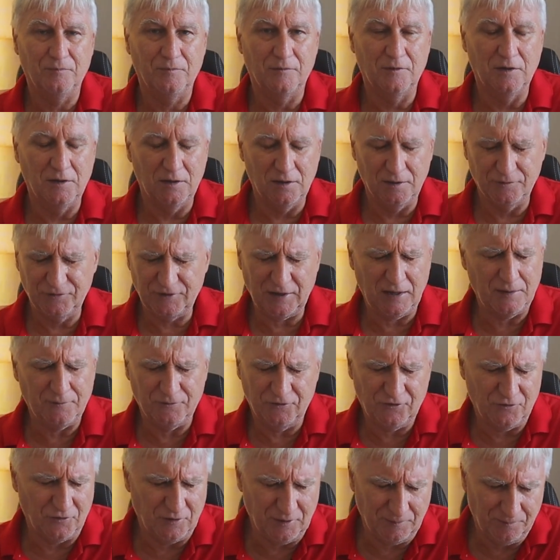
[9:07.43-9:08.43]

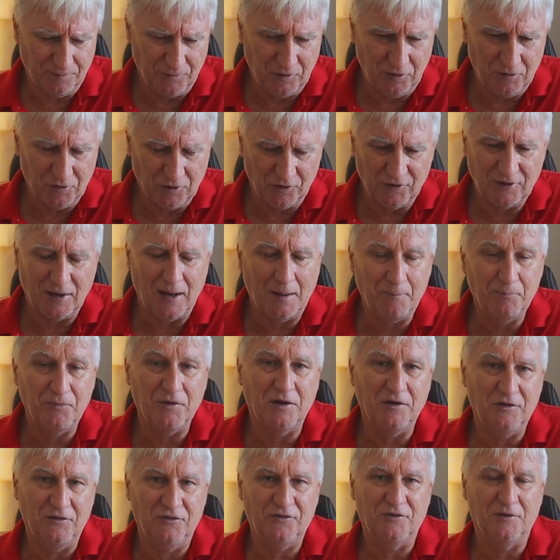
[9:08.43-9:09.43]
you've got to
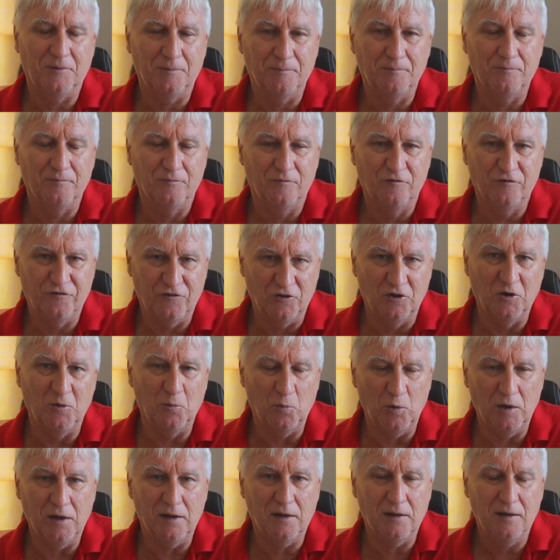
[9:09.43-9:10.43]
update some
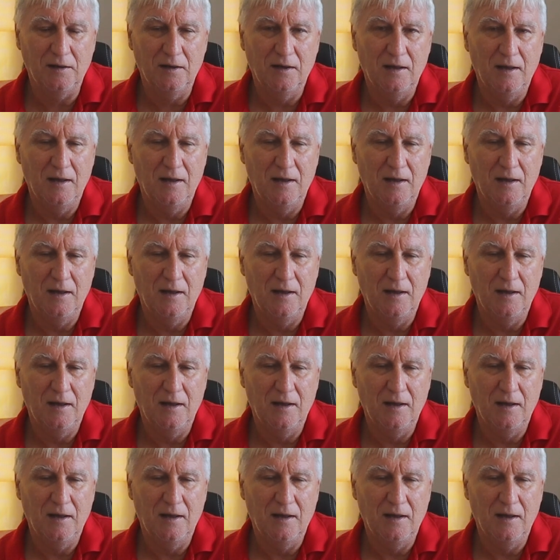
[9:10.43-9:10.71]
firmware,